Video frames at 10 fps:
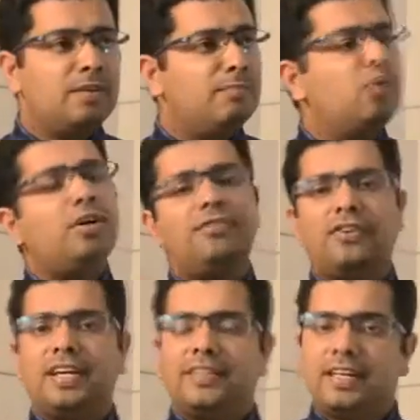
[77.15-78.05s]

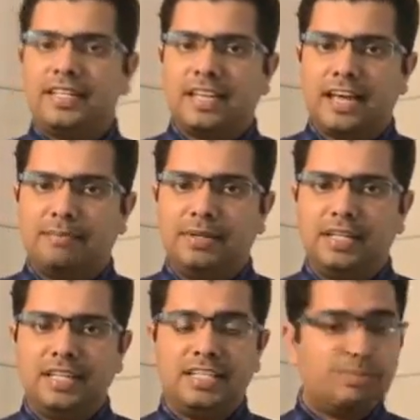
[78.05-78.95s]
modifying the entire
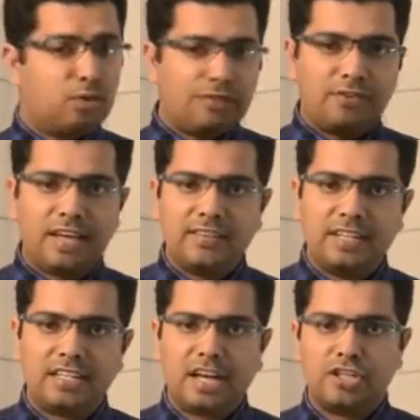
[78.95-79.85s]
buildings, modifying the
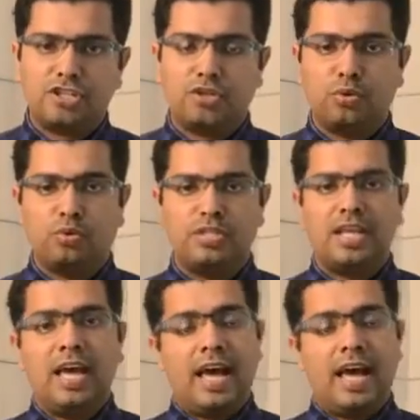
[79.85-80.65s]
entire stores,